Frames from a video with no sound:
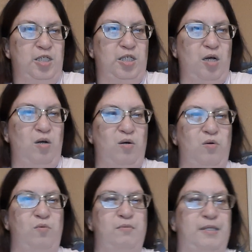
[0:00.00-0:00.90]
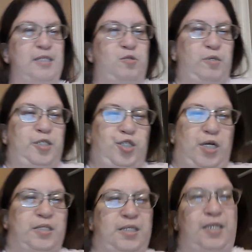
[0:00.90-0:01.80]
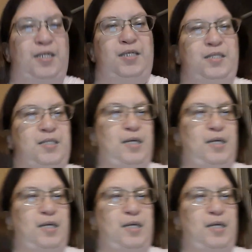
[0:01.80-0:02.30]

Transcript: So this was just his